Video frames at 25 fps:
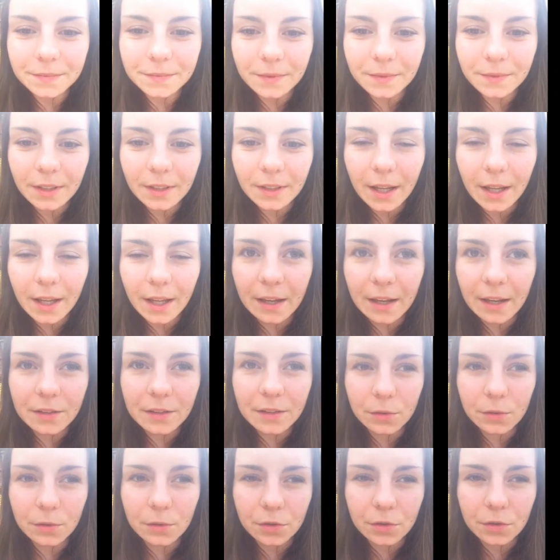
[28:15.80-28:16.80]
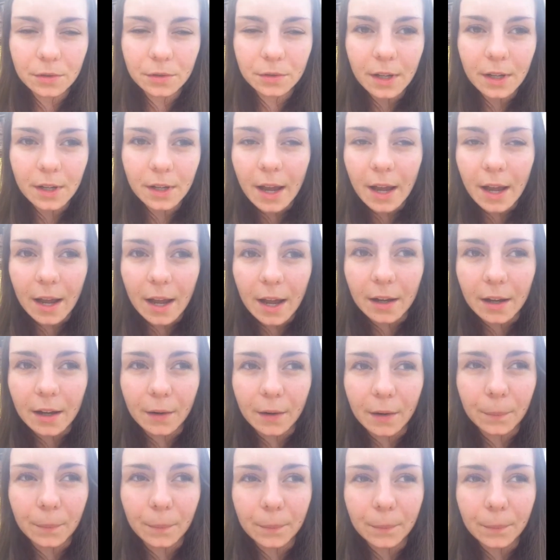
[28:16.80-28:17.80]
and you,
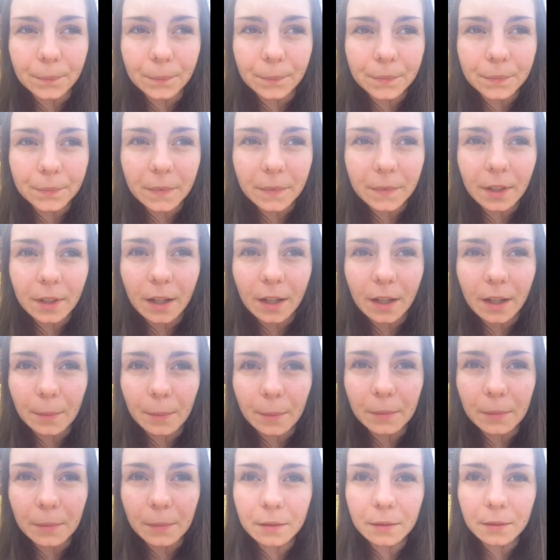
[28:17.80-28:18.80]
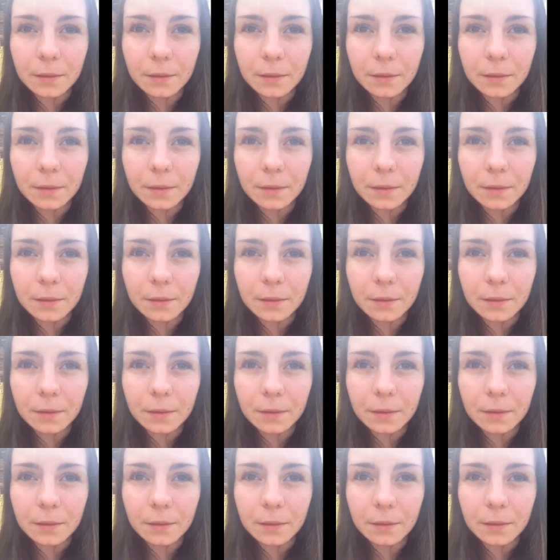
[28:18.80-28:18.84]
um, I mean,